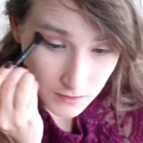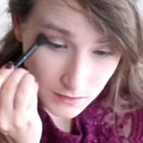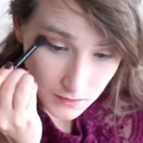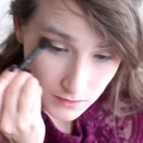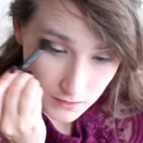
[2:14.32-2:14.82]

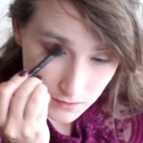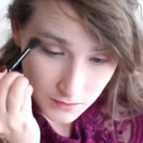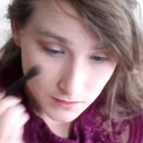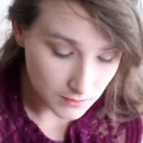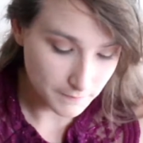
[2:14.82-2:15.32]
And then I'm
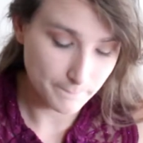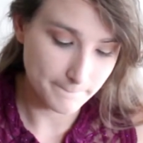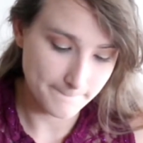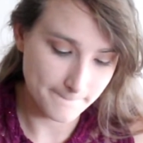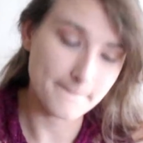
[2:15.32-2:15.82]
going
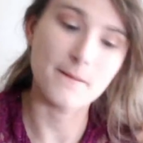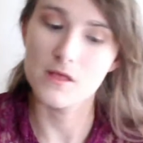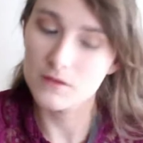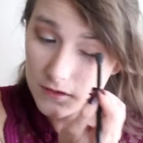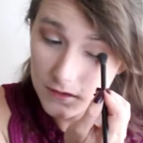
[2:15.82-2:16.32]
in with
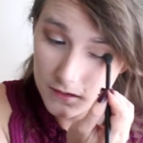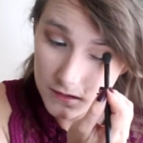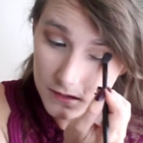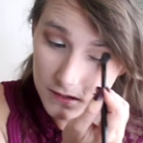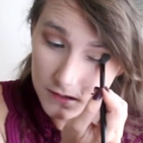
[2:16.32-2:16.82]
a little
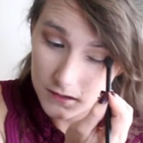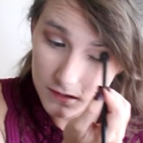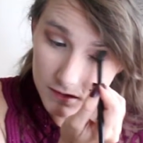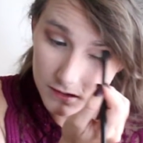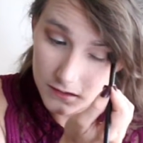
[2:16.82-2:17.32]
bit
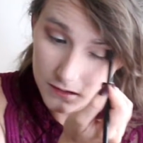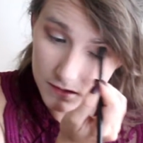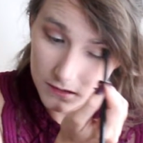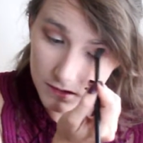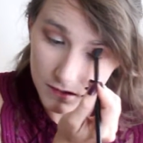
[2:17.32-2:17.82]
of
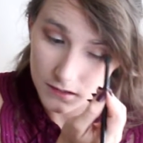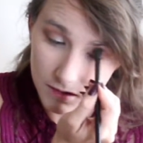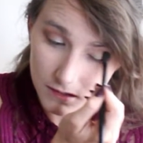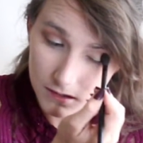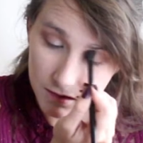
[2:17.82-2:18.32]

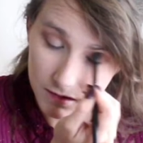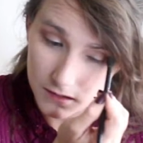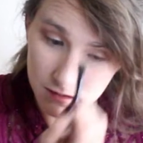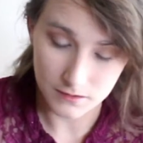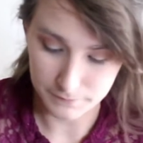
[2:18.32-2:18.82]

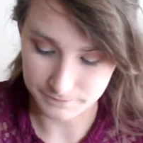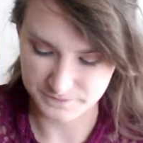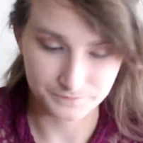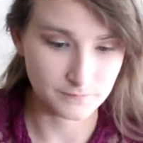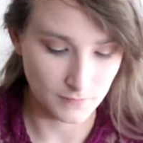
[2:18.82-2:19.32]
Cashmere
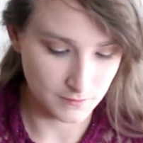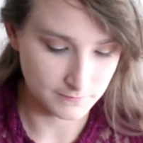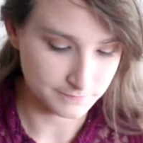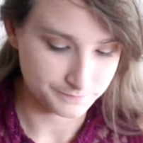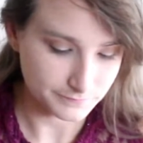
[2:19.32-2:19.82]
Bunny just
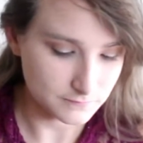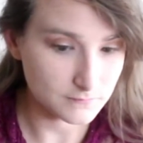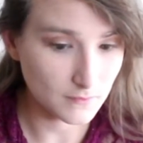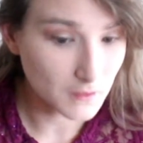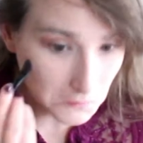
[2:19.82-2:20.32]
to add
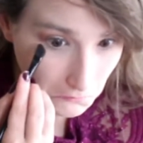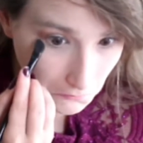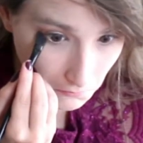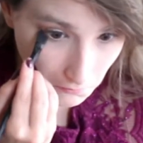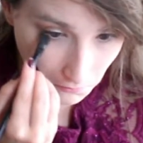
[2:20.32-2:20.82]
a little
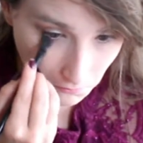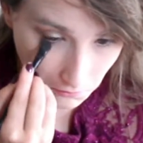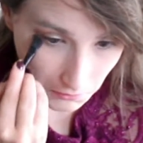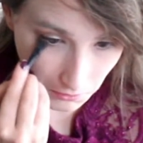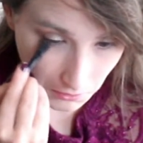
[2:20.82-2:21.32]
bit of a
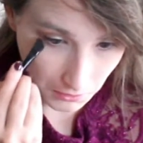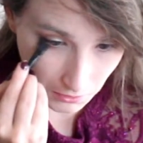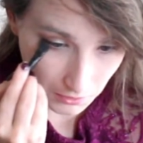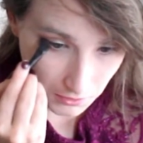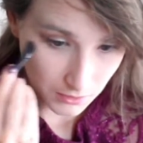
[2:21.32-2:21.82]
pop of
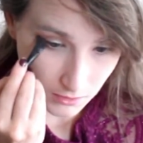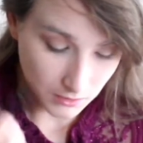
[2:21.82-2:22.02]
color.